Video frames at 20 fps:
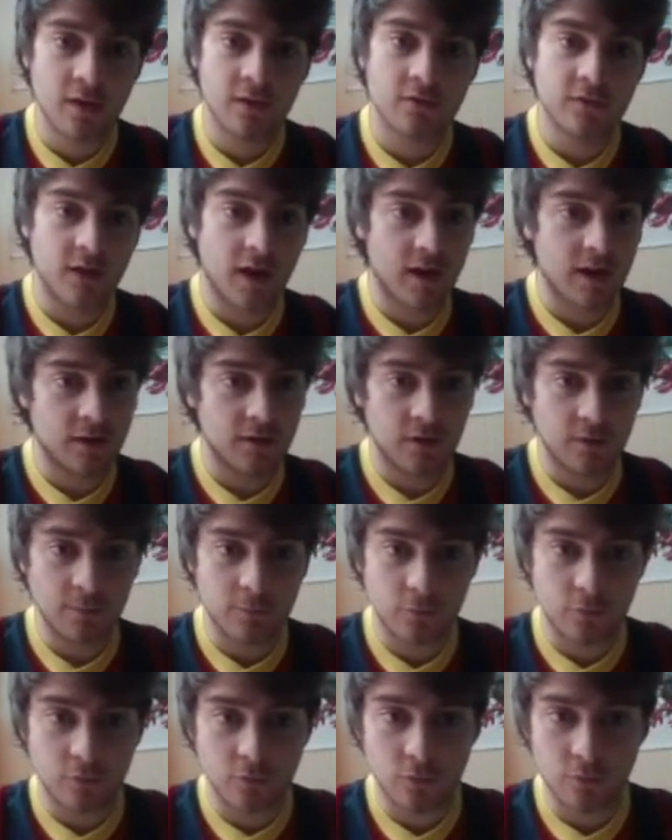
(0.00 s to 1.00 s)

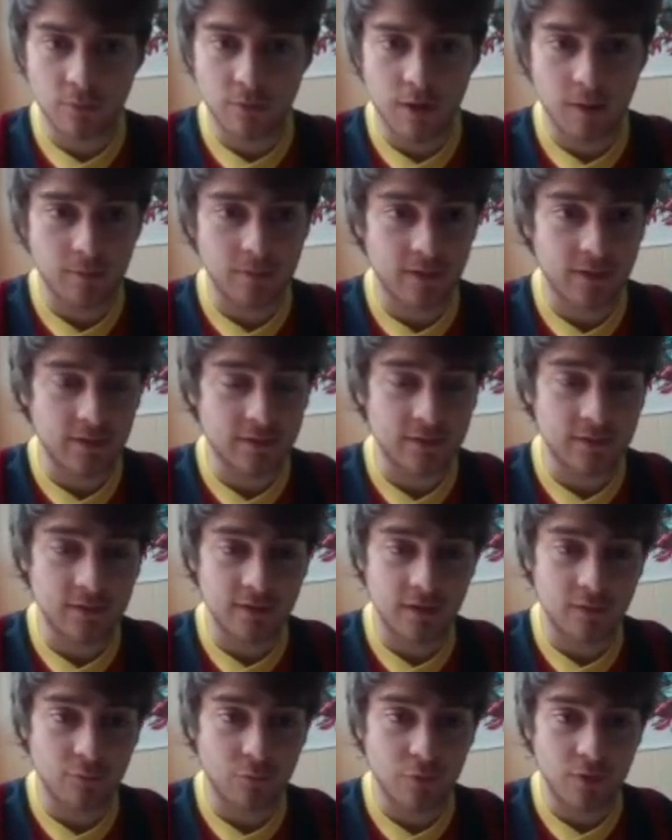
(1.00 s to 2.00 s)
Tottenham, you probably at least
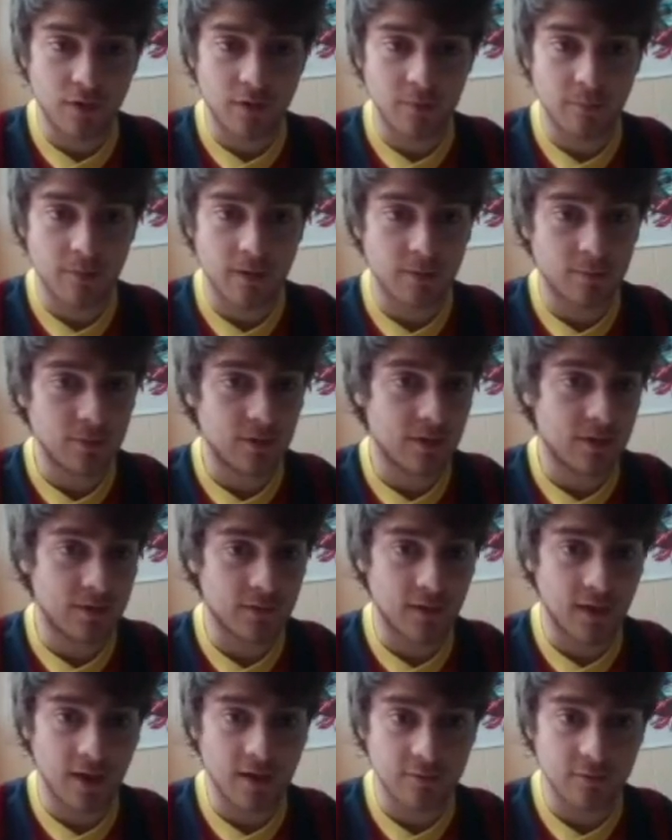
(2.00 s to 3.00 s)
have 1 maybe, and
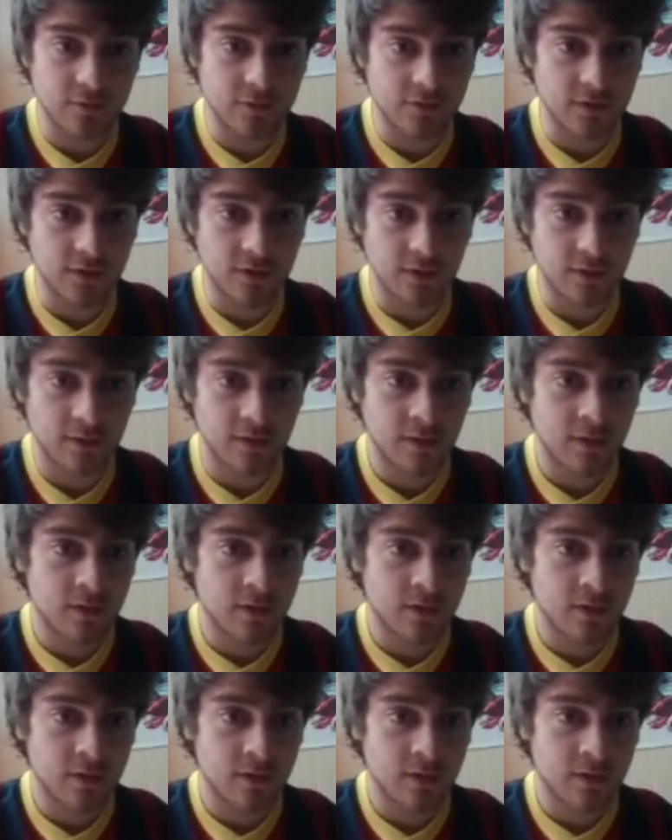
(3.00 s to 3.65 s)
then Everton,